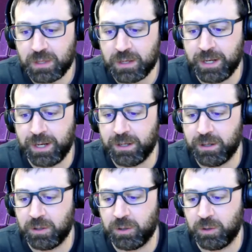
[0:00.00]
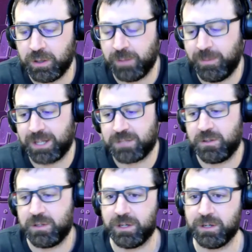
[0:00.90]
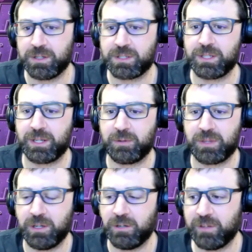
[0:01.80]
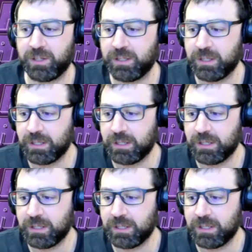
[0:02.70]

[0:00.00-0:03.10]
And I know the past few years, like with COVID,